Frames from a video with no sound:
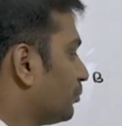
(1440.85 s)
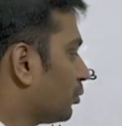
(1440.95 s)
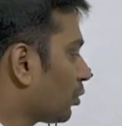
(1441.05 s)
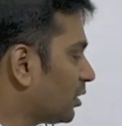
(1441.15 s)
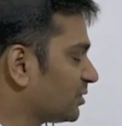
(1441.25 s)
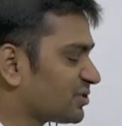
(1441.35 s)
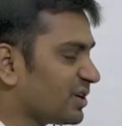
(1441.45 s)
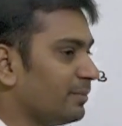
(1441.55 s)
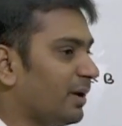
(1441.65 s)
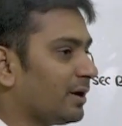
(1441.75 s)
broad
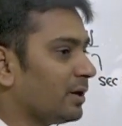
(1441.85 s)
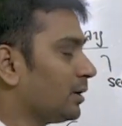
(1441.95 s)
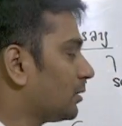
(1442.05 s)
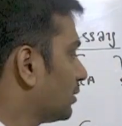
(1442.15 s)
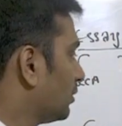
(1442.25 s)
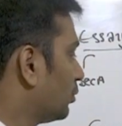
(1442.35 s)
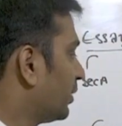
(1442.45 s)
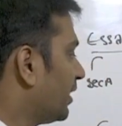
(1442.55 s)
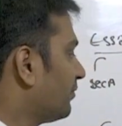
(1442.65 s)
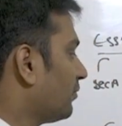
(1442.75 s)
schematic
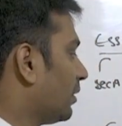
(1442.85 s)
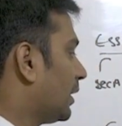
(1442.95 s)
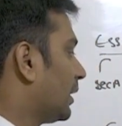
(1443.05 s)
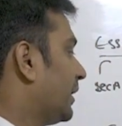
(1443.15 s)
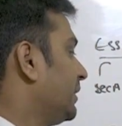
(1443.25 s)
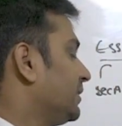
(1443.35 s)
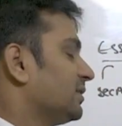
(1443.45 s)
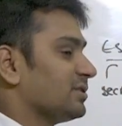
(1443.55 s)
way of aligning the